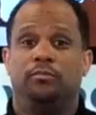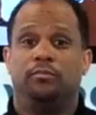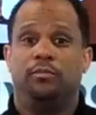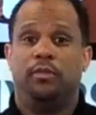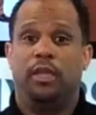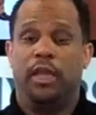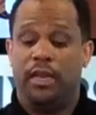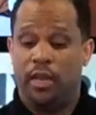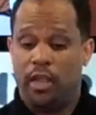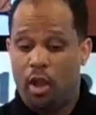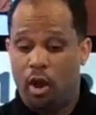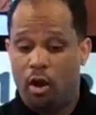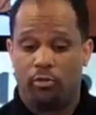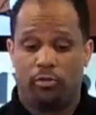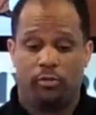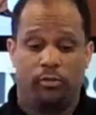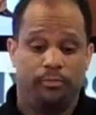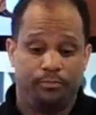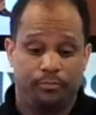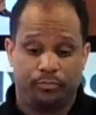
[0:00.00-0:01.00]
in the earth.
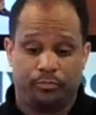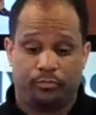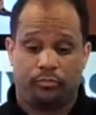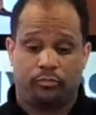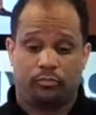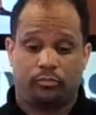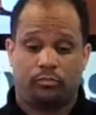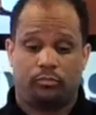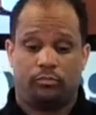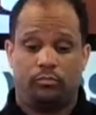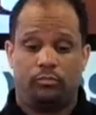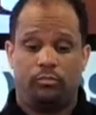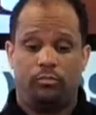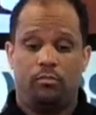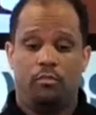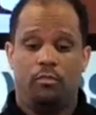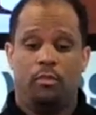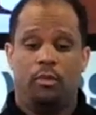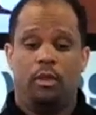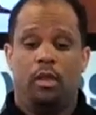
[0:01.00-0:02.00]

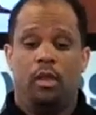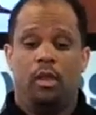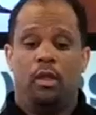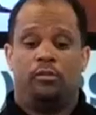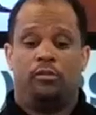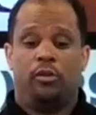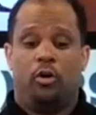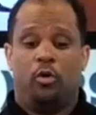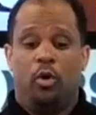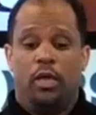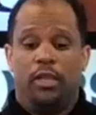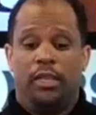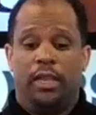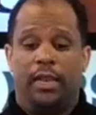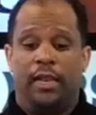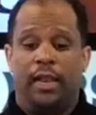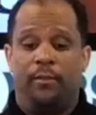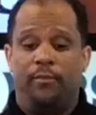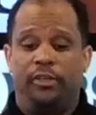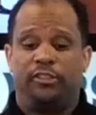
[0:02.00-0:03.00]
So
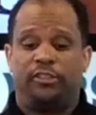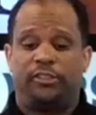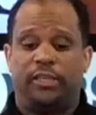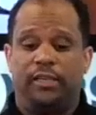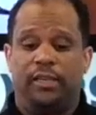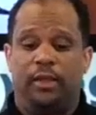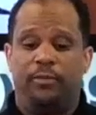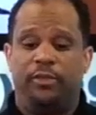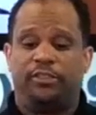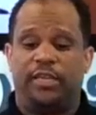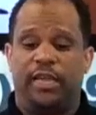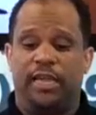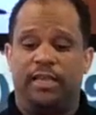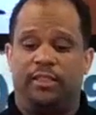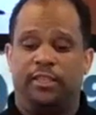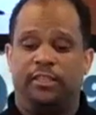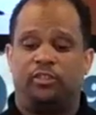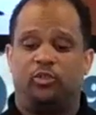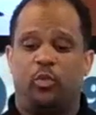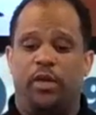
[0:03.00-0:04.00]
let me say it
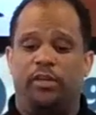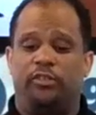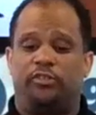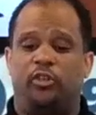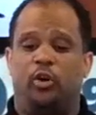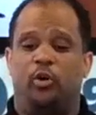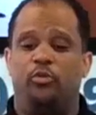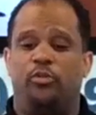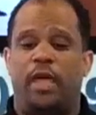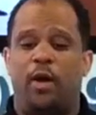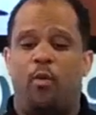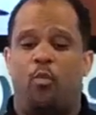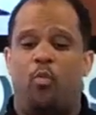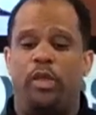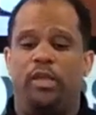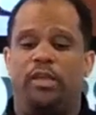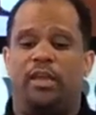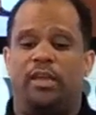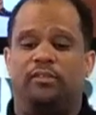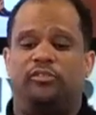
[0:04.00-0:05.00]
this way so that we
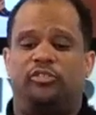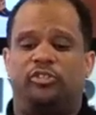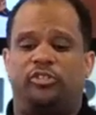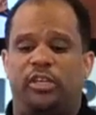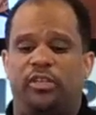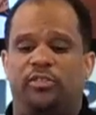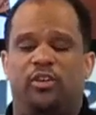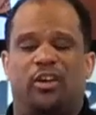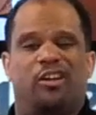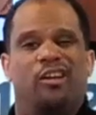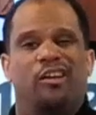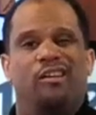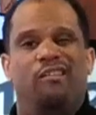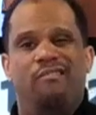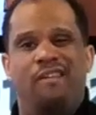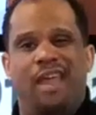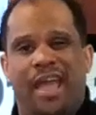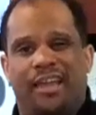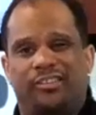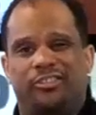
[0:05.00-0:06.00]
can see the
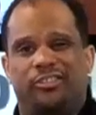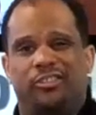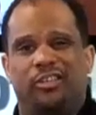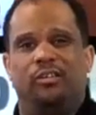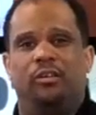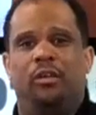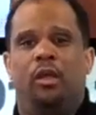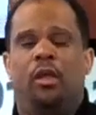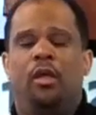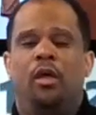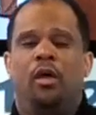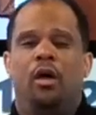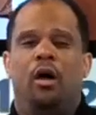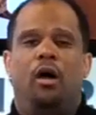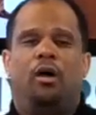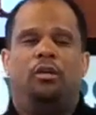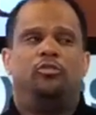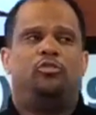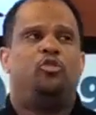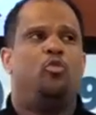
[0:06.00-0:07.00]
connection
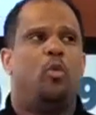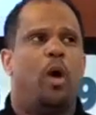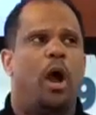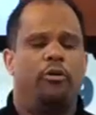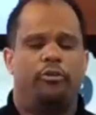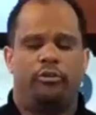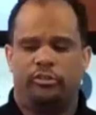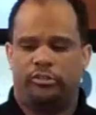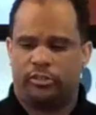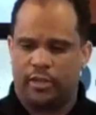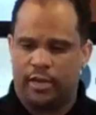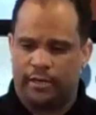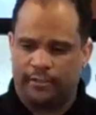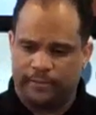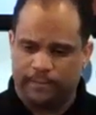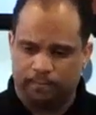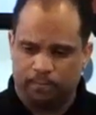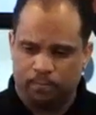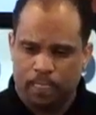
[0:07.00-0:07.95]
to our discussion.